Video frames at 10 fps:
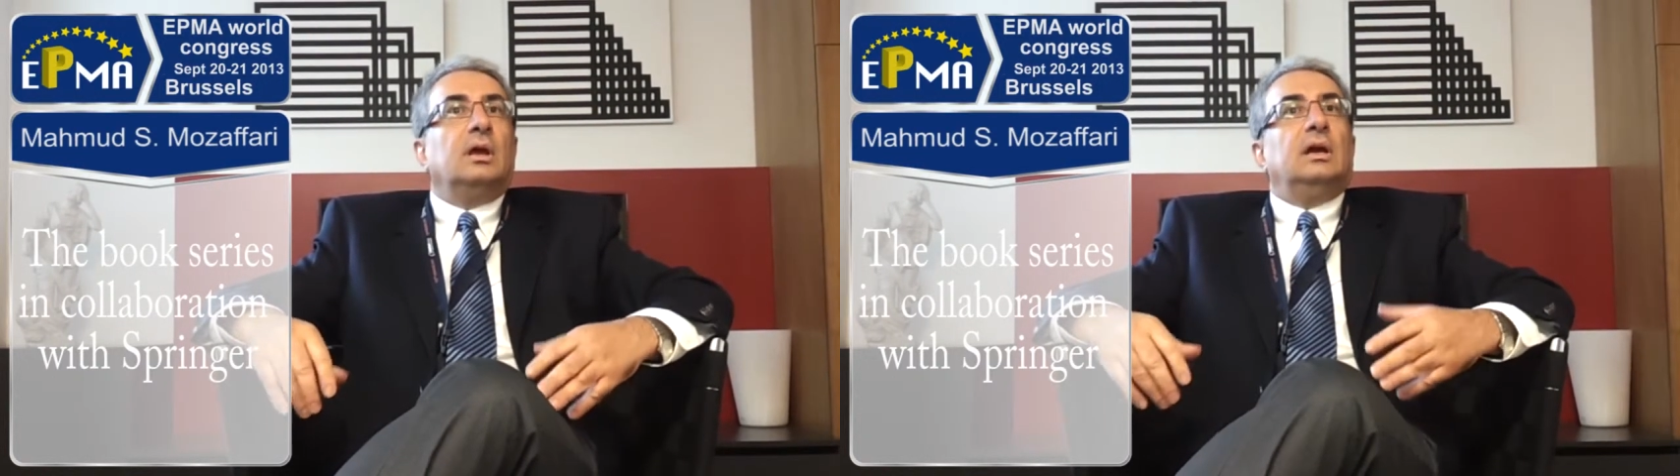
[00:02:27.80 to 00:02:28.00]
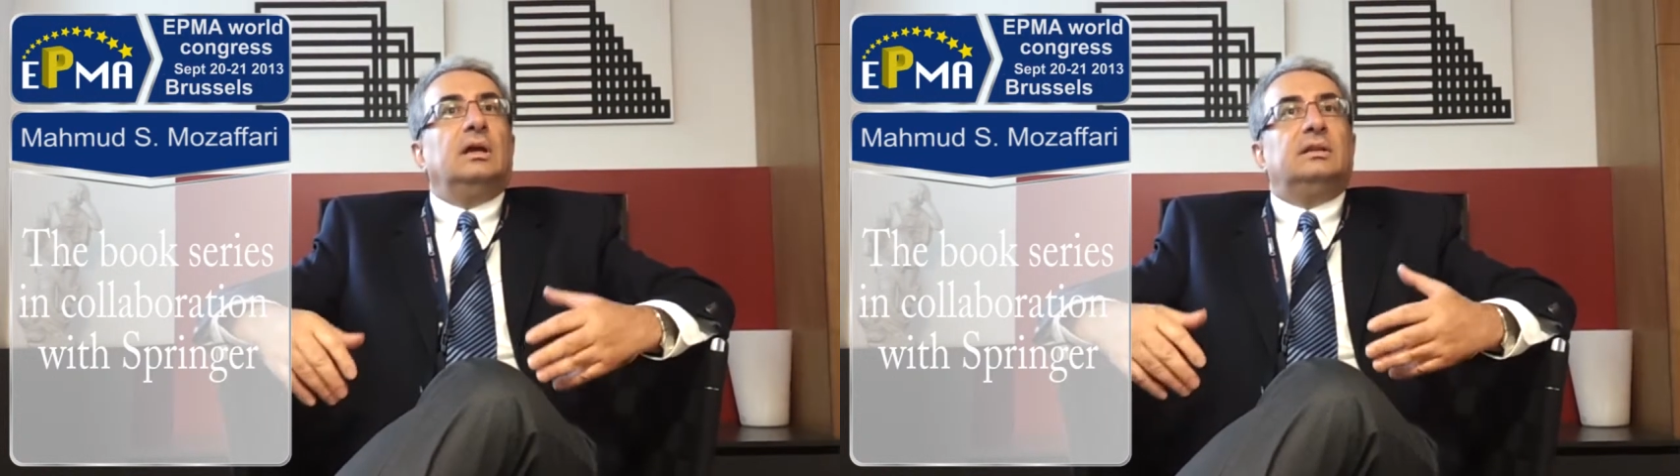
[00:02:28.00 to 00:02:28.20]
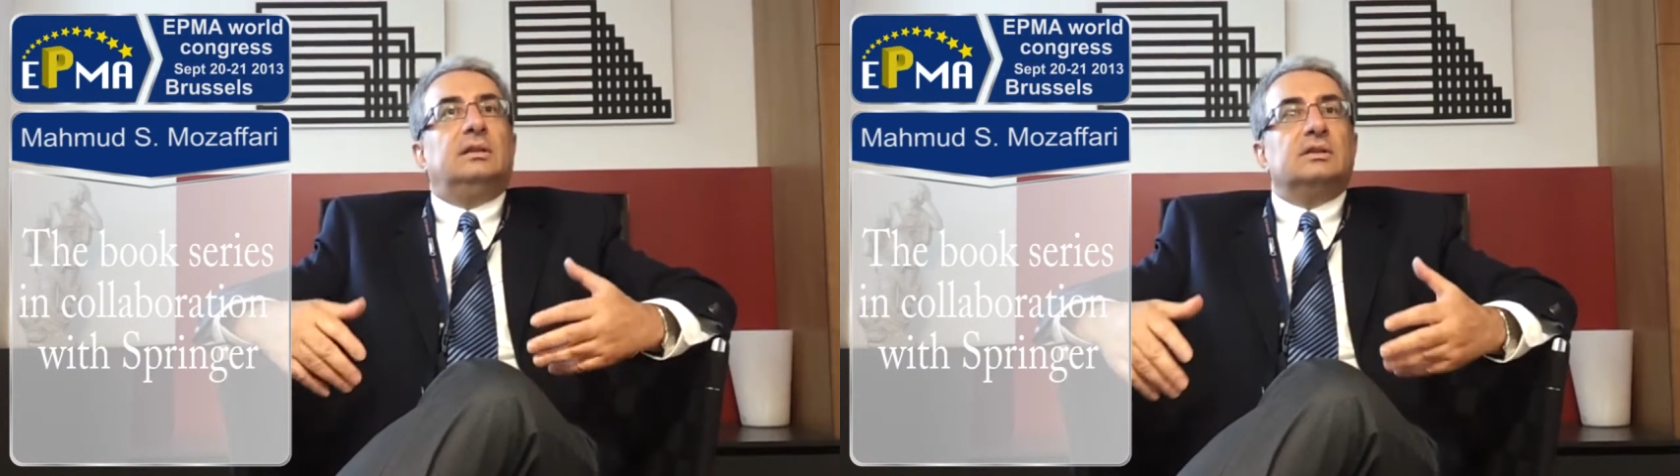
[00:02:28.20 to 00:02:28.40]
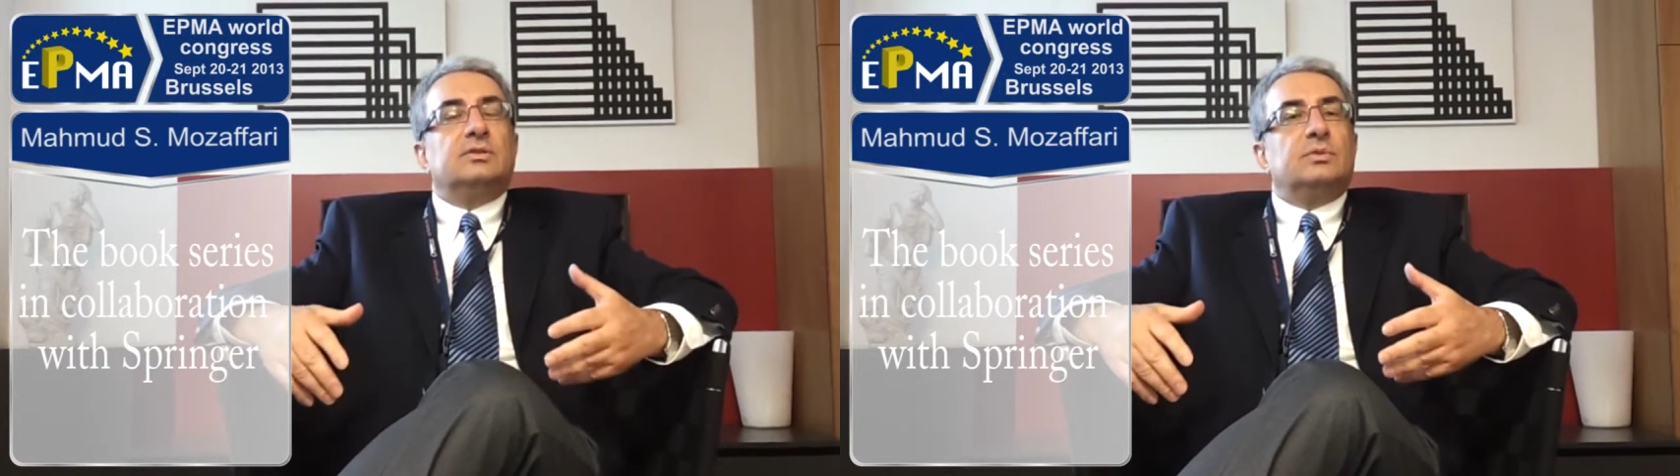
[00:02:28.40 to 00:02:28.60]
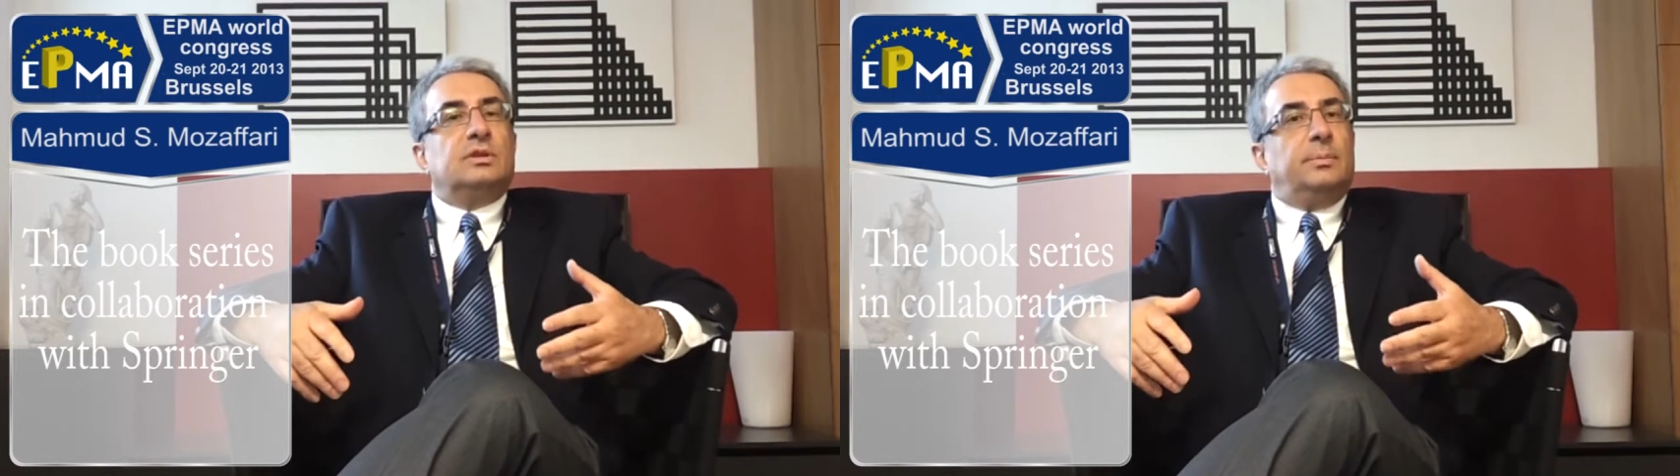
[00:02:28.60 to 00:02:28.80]
It deals
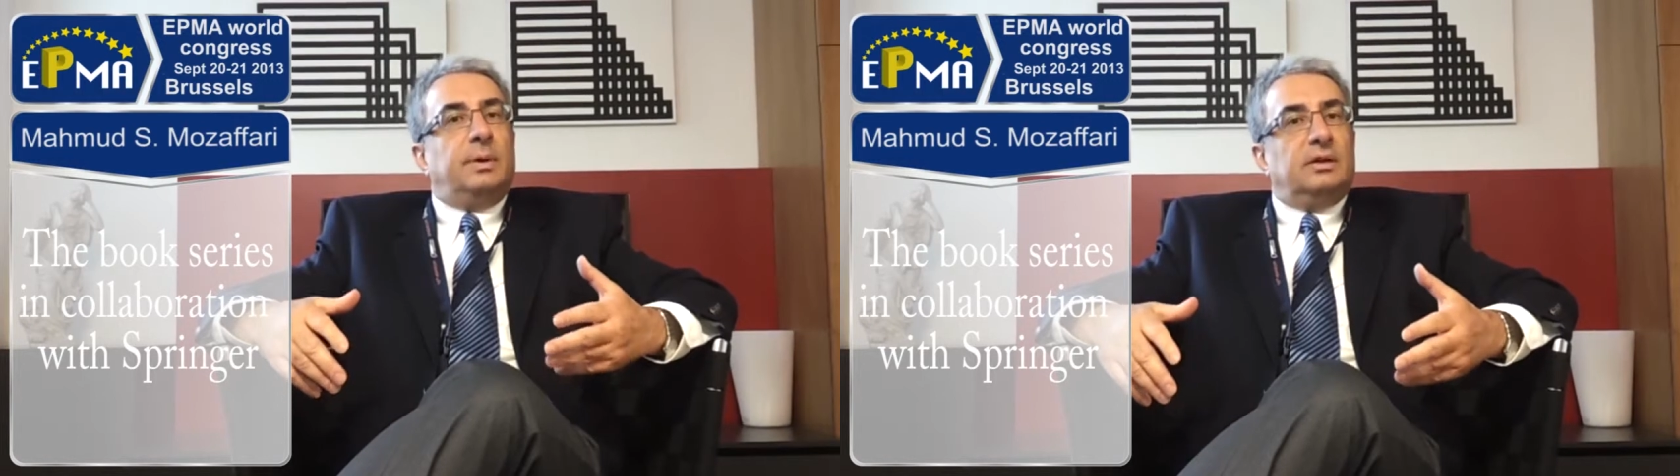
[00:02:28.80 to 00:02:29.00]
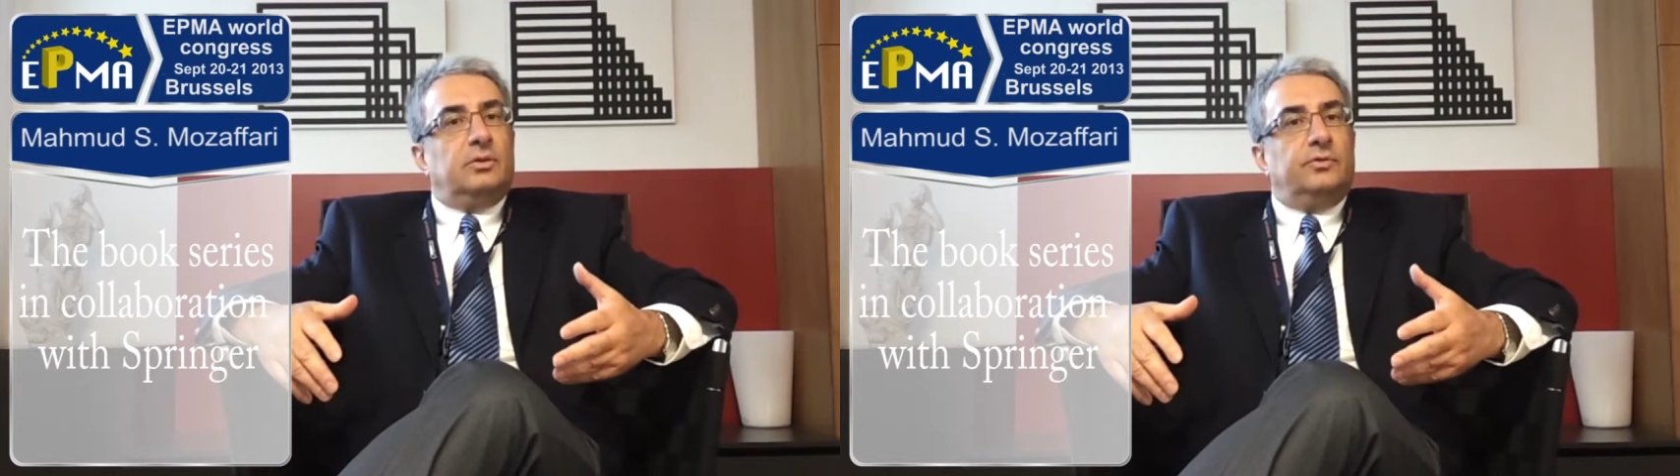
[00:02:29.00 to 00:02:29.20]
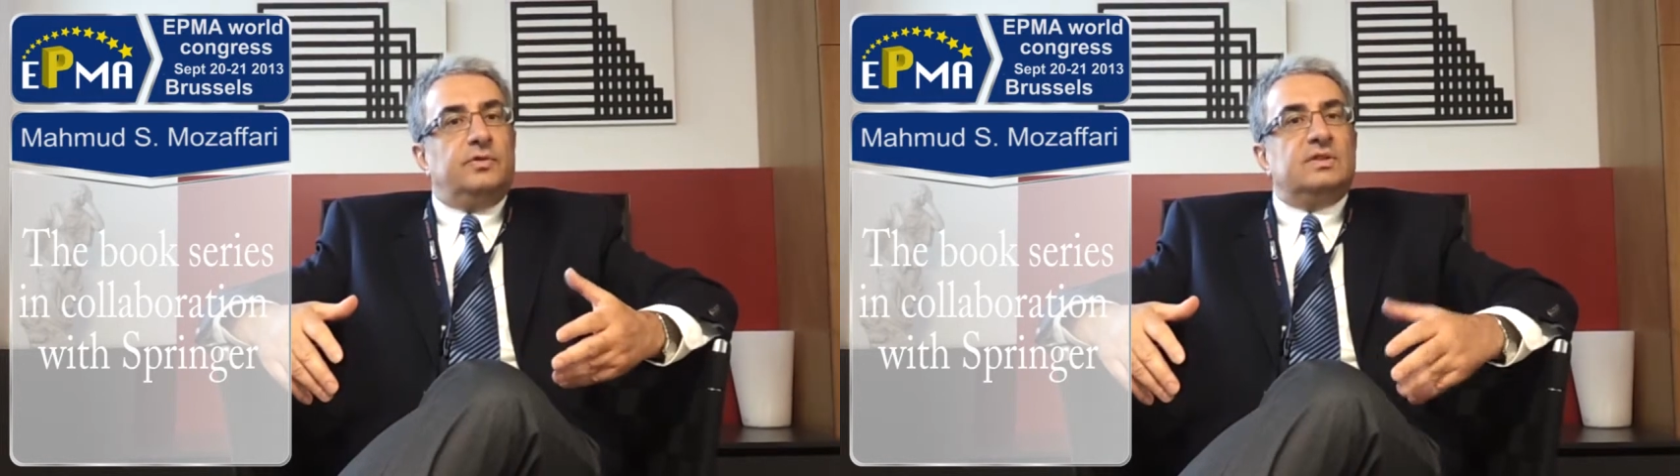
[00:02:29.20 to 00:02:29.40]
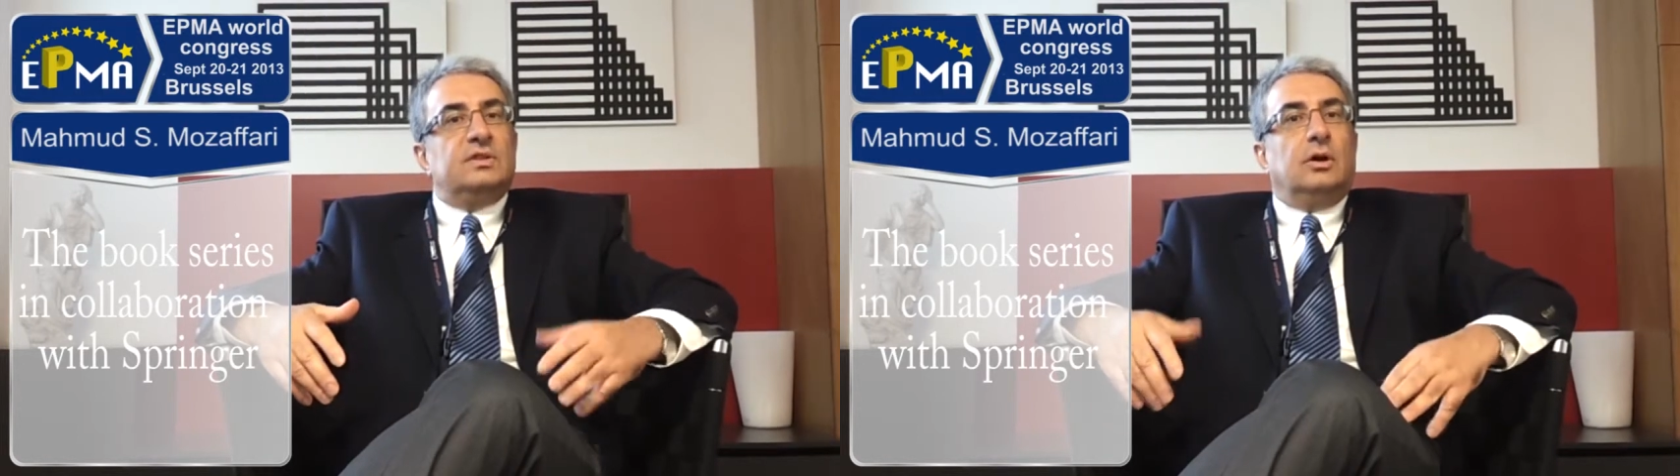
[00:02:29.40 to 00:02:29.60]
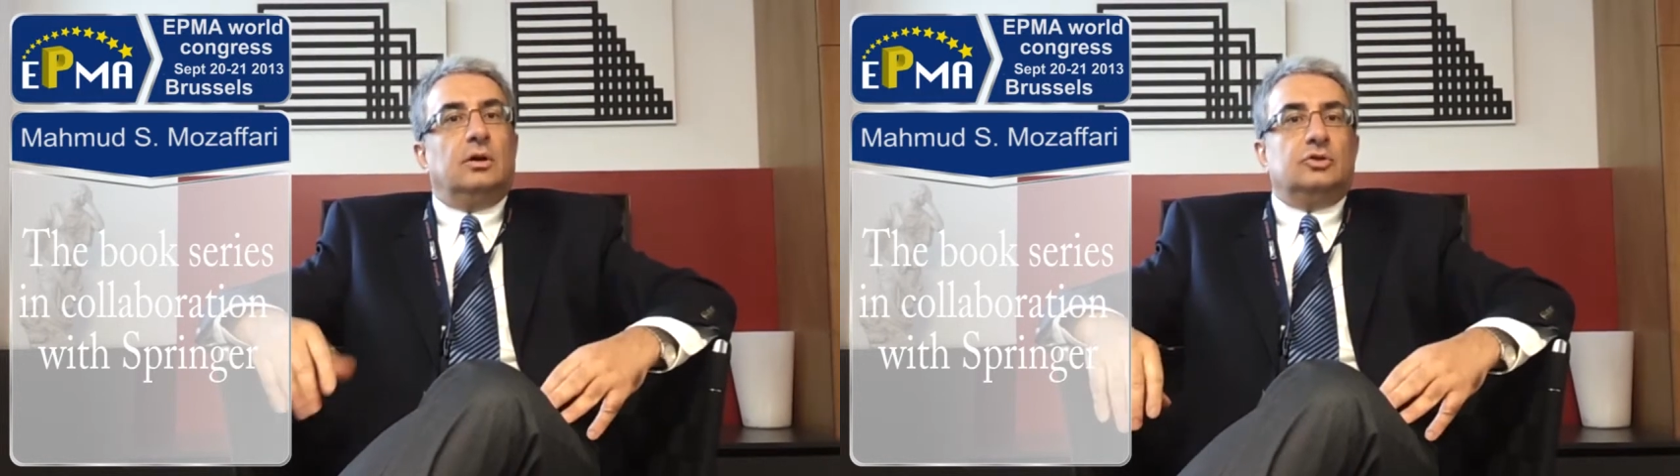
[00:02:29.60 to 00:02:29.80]
with the
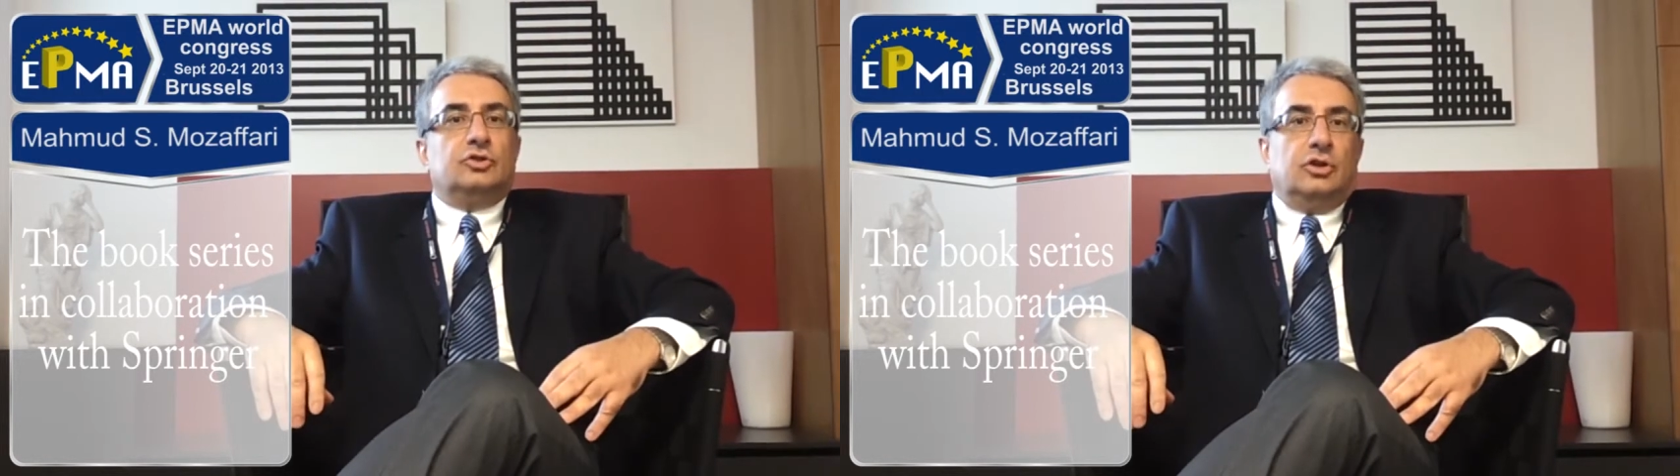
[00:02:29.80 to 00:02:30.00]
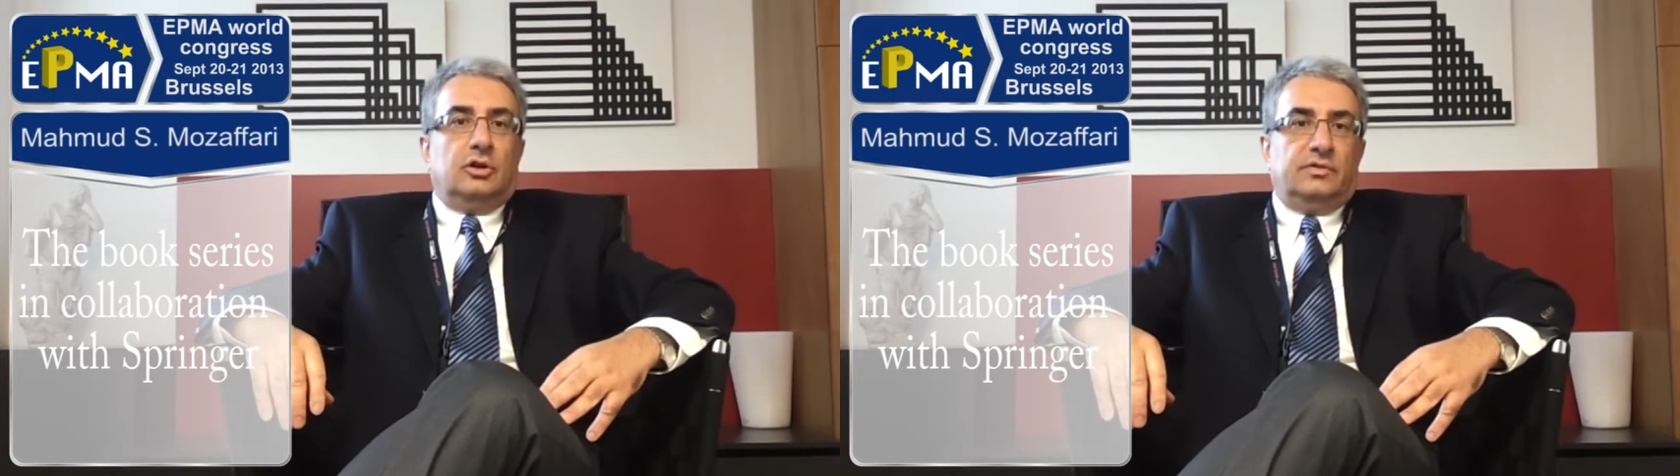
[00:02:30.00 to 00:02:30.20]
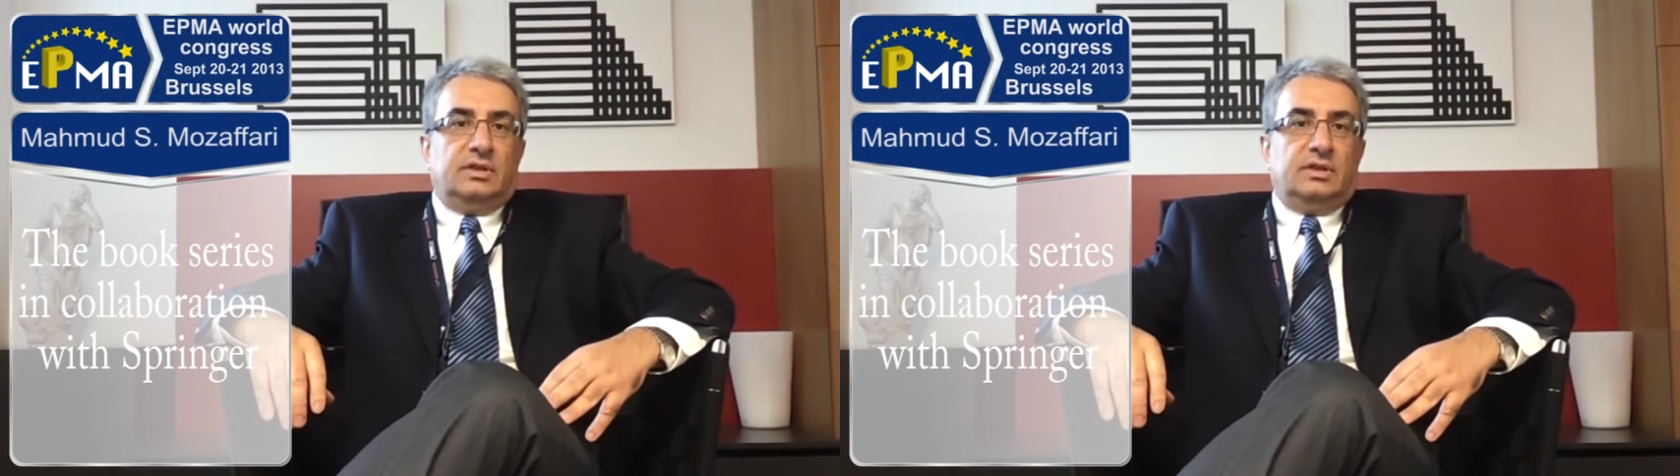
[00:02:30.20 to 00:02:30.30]
pathophysiology of